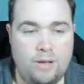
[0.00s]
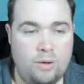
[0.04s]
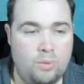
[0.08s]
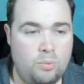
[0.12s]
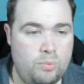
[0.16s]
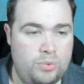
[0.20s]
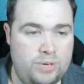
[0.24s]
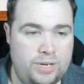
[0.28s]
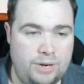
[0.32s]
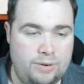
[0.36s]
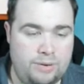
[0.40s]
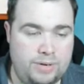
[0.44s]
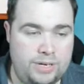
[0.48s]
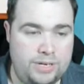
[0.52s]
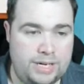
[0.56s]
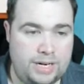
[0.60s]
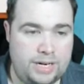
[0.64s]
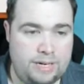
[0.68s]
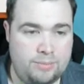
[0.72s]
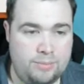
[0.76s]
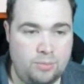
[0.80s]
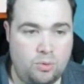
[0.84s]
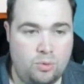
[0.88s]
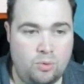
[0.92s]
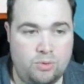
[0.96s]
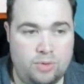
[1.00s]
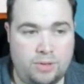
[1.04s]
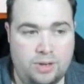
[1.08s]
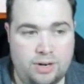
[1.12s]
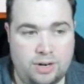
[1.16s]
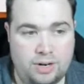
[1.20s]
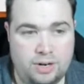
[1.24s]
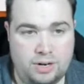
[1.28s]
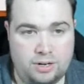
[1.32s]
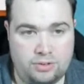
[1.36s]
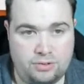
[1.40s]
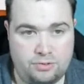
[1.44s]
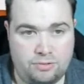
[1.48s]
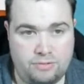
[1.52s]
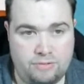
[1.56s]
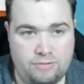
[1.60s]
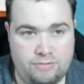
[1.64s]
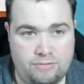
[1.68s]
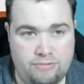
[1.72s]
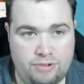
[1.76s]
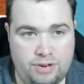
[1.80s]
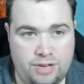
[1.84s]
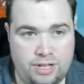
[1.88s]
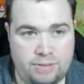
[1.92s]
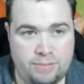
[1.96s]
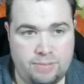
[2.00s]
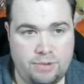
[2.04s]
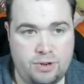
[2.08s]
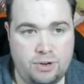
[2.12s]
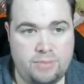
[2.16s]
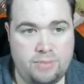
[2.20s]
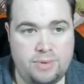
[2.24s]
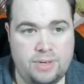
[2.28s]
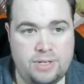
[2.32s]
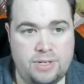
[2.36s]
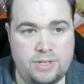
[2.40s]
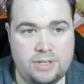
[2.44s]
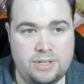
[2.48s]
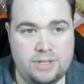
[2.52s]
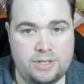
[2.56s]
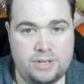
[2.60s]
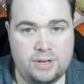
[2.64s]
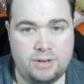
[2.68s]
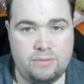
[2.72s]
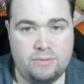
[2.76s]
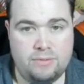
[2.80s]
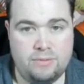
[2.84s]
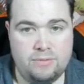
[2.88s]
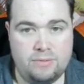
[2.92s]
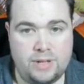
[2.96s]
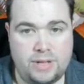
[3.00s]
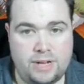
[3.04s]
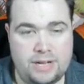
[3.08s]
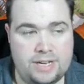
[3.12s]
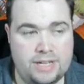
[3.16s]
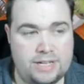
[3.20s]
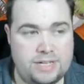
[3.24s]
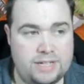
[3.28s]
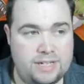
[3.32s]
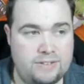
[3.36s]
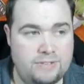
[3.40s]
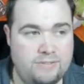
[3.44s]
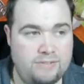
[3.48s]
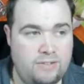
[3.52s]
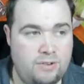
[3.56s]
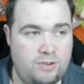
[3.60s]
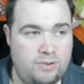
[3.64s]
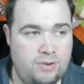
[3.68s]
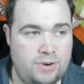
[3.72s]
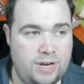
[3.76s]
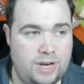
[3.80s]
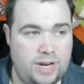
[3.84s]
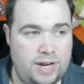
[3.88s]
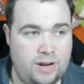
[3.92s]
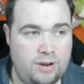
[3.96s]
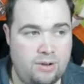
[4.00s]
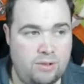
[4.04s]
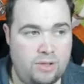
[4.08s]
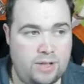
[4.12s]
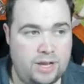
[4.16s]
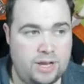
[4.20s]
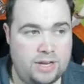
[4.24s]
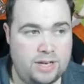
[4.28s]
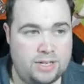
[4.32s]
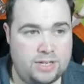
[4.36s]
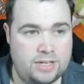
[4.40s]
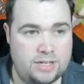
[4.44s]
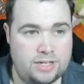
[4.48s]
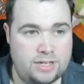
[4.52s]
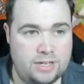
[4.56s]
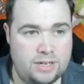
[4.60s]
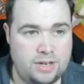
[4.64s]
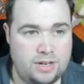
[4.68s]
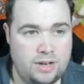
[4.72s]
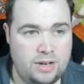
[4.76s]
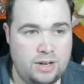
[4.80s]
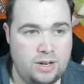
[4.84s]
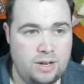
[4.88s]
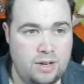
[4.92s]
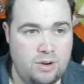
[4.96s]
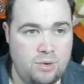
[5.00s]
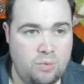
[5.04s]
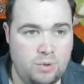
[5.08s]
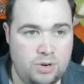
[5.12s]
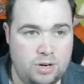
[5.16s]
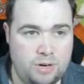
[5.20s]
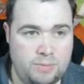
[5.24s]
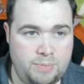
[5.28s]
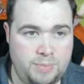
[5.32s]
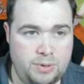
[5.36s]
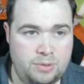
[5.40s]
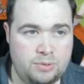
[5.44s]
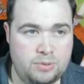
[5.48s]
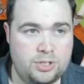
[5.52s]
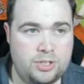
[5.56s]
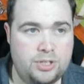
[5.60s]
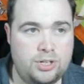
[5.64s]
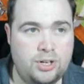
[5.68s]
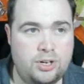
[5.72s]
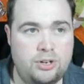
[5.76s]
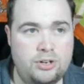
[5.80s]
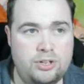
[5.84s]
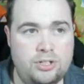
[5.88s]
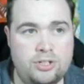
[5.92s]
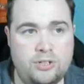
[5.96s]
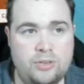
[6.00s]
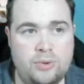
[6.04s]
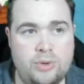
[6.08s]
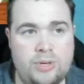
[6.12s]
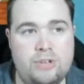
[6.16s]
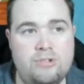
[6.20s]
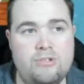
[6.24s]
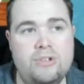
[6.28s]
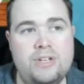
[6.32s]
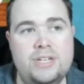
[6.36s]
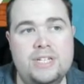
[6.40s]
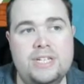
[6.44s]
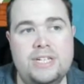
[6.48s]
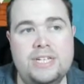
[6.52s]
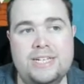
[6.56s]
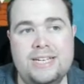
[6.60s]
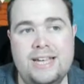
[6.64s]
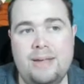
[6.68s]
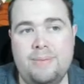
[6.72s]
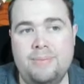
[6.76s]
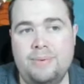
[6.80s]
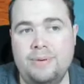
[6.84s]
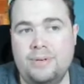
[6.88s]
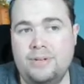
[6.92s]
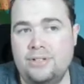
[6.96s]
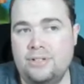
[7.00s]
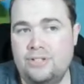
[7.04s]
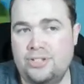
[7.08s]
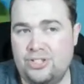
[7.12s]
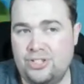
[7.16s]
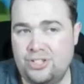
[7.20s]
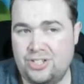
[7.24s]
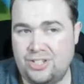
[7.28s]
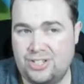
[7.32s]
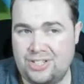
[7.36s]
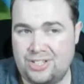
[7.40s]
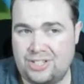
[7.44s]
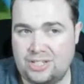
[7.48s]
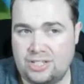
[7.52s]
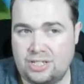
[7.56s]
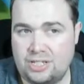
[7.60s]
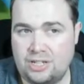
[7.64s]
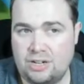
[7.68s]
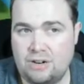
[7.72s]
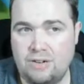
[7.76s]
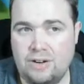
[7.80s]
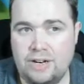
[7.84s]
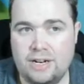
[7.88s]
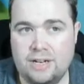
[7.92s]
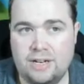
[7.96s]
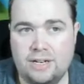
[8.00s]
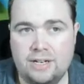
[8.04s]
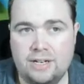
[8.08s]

We don't need any more than 103 at the moment, so that is fine how that is. We're going to build a church to increase this happiness just a slight.